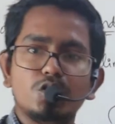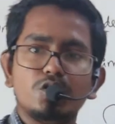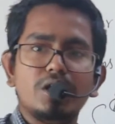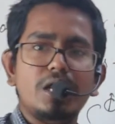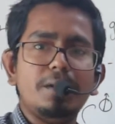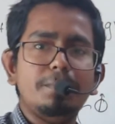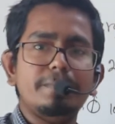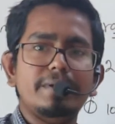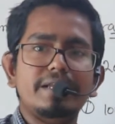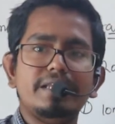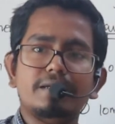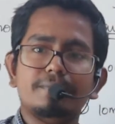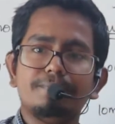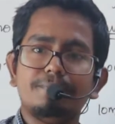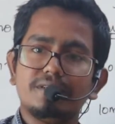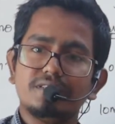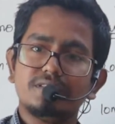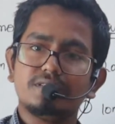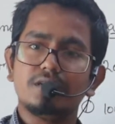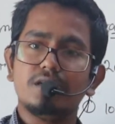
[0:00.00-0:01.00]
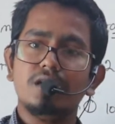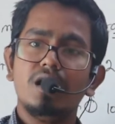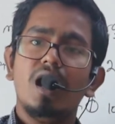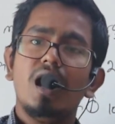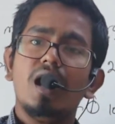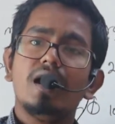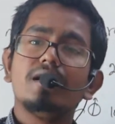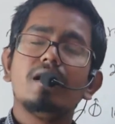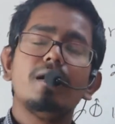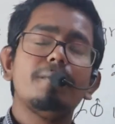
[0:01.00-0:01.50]
to 10 meter per
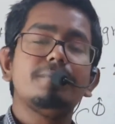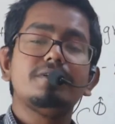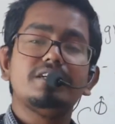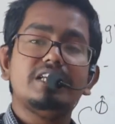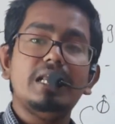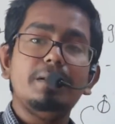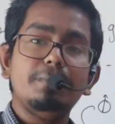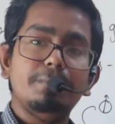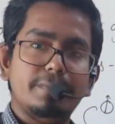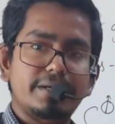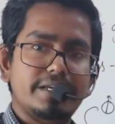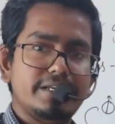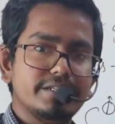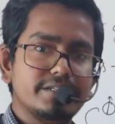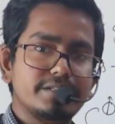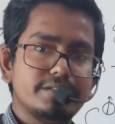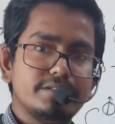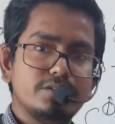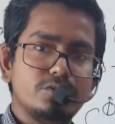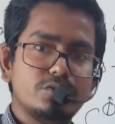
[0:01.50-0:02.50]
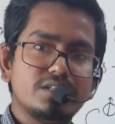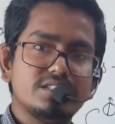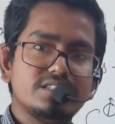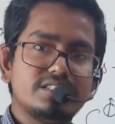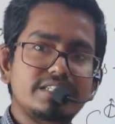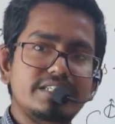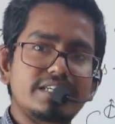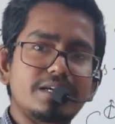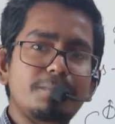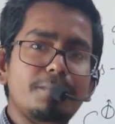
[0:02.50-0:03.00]
10 meter. You can
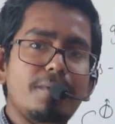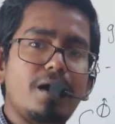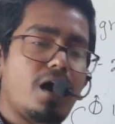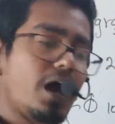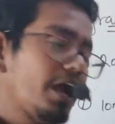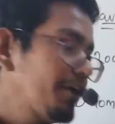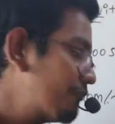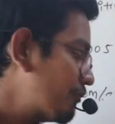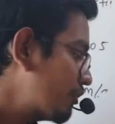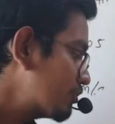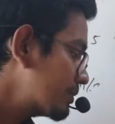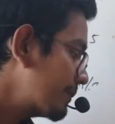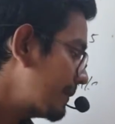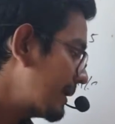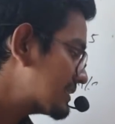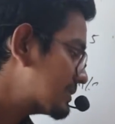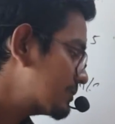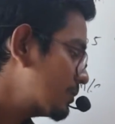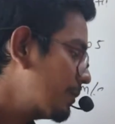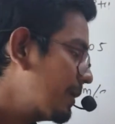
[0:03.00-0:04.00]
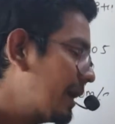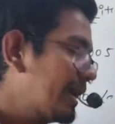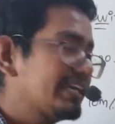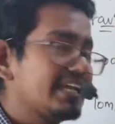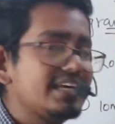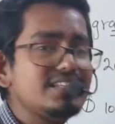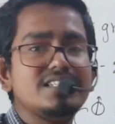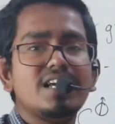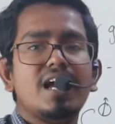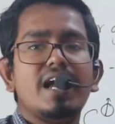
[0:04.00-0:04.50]
see here, I found the maximum height
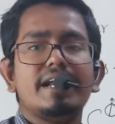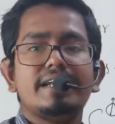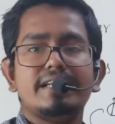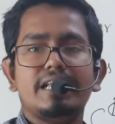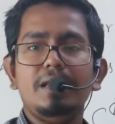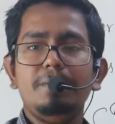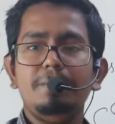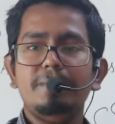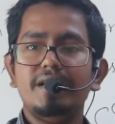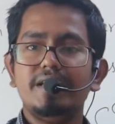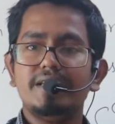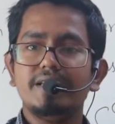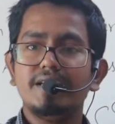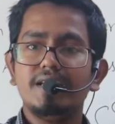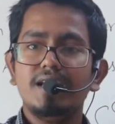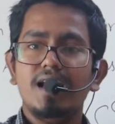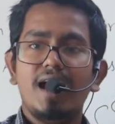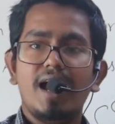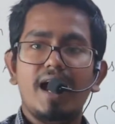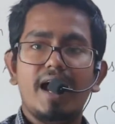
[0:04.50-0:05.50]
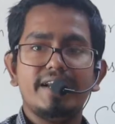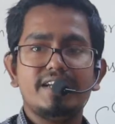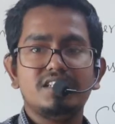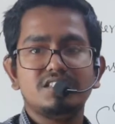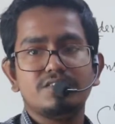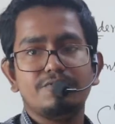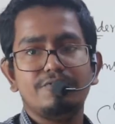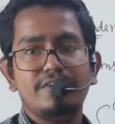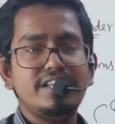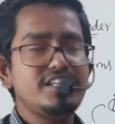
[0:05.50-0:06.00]
as 10 meter, and
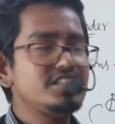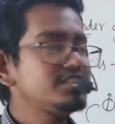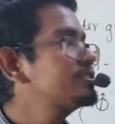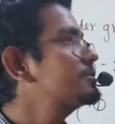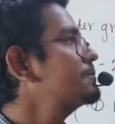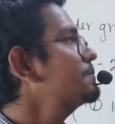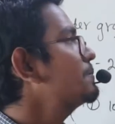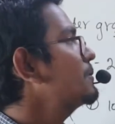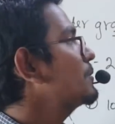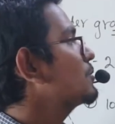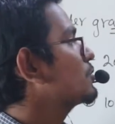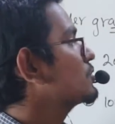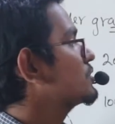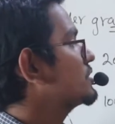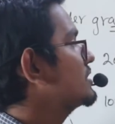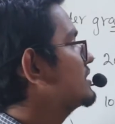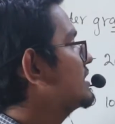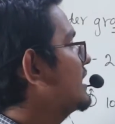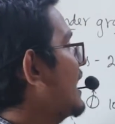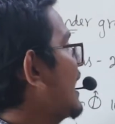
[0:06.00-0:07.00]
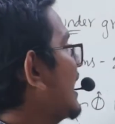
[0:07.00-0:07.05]
it's a very simple question they